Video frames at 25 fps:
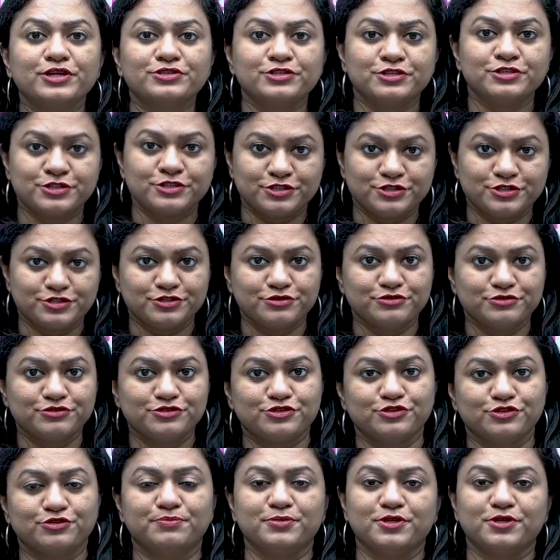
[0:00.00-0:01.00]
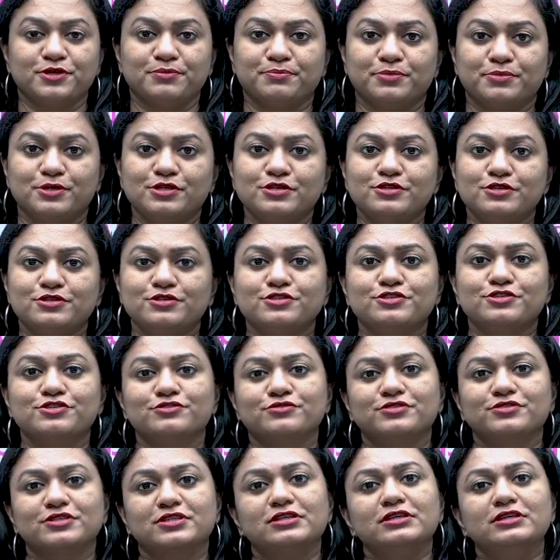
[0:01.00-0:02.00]
to introduce you people
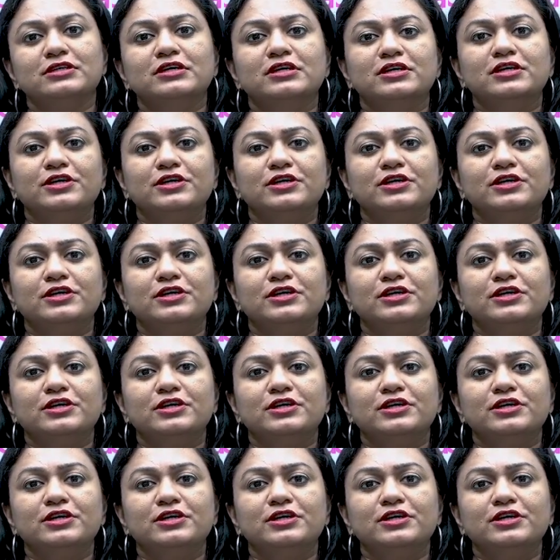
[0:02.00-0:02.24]
to the